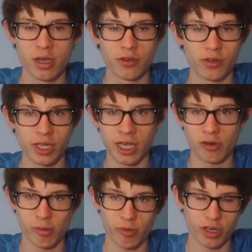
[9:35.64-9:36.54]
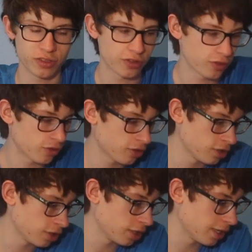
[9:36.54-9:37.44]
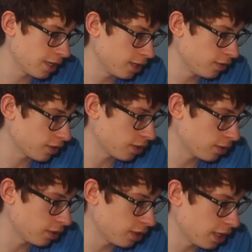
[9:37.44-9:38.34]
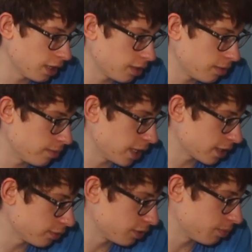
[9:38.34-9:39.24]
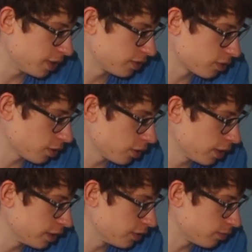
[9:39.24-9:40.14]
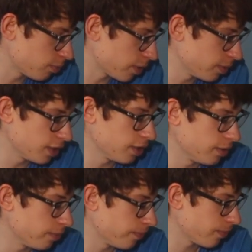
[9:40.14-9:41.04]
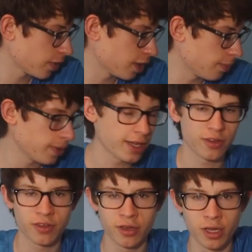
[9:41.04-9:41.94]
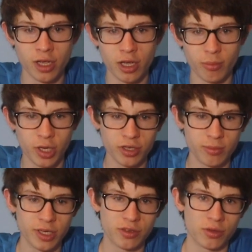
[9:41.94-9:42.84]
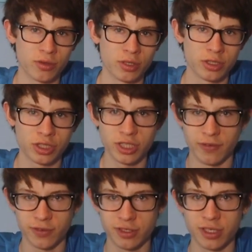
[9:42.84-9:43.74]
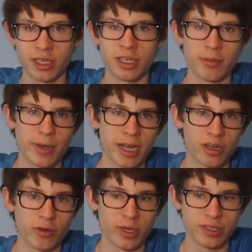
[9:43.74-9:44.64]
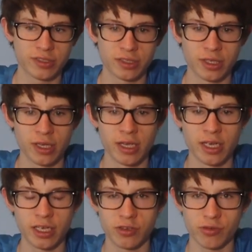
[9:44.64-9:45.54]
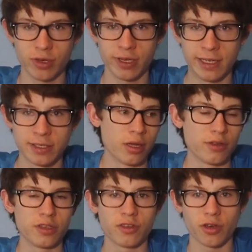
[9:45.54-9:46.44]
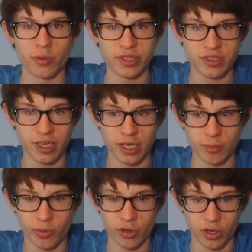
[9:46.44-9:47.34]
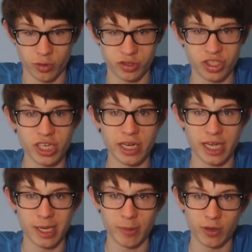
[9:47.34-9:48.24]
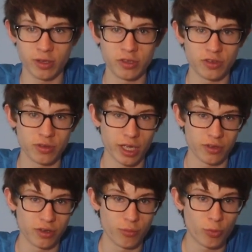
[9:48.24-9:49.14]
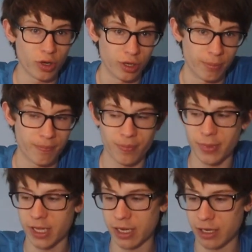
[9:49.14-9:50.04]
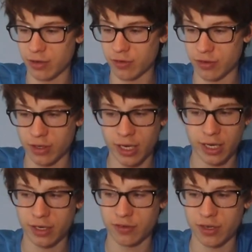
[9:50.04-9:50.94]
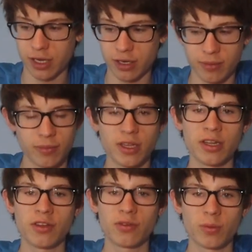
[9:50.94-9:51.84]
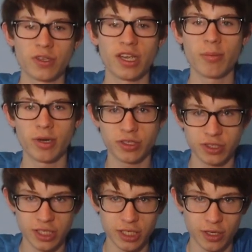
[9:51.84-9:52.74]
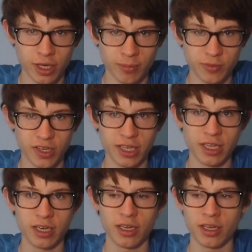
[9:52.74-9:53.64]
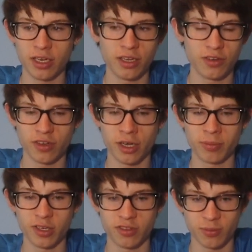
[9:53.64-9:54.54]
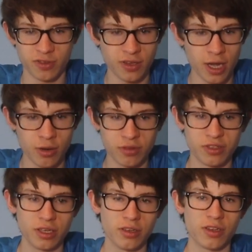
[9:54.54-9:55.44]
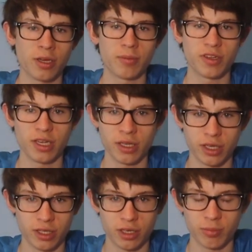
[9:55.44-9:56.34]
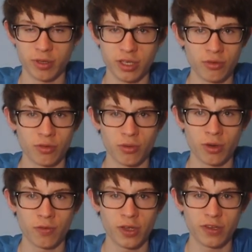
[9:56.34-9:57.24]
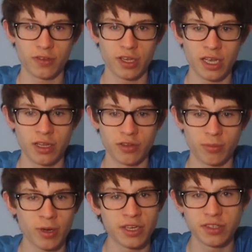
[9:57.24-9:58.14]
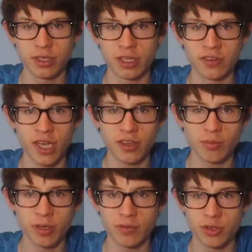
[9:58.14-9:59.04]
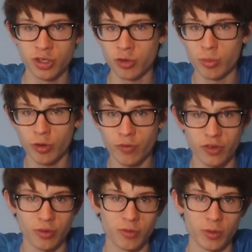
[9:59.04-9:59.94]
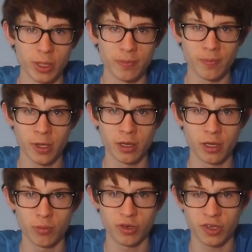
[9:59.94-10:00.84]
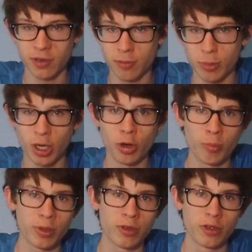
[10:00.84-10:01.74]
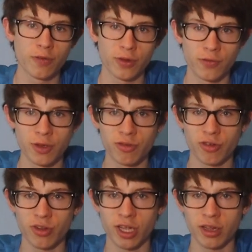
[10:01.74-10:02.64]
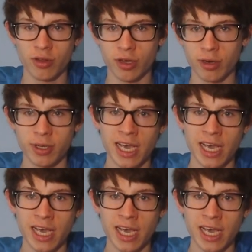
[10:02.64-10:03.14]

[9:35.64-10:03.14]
the ARM processors. And other than that, macOS Big Sur is probably the biggest monumental shift in the macOS history since OS 10.0 Cheetah came out in 2001. And I gotta say, this was a much needed update. They needed to update some sounds, they needed to update like the complete user interface, and surprisingly this has a bit of skeuomorphism to it, which gives me hope for the future that they're going to be